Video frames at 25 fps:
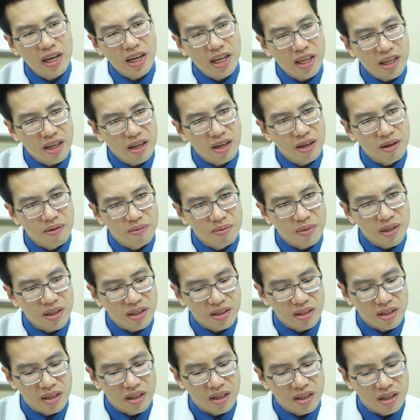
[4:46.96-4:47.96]
when they are
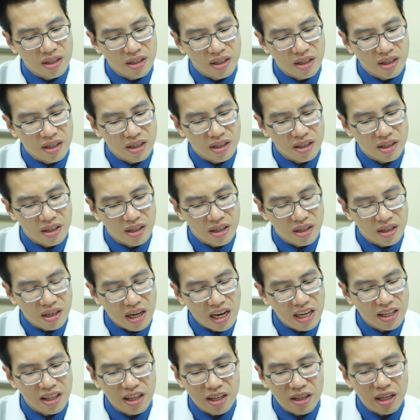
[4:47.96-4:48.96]
about to reach the
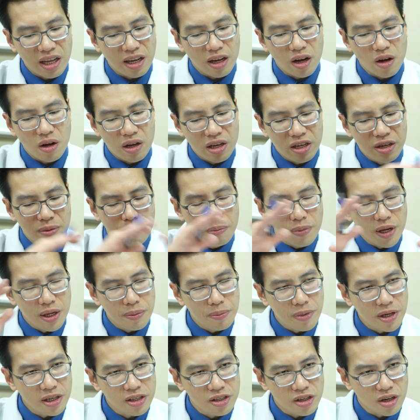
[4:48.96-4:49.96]
area, they're gonna
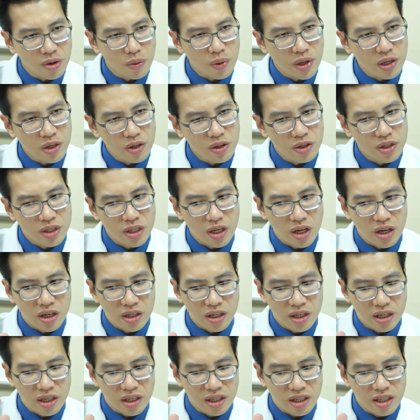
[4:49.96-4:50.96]
have a major bleeding.
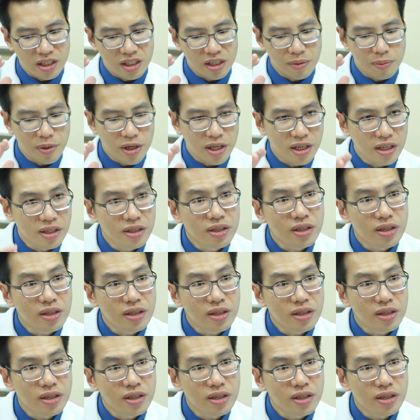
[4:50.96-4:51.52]
We come up with a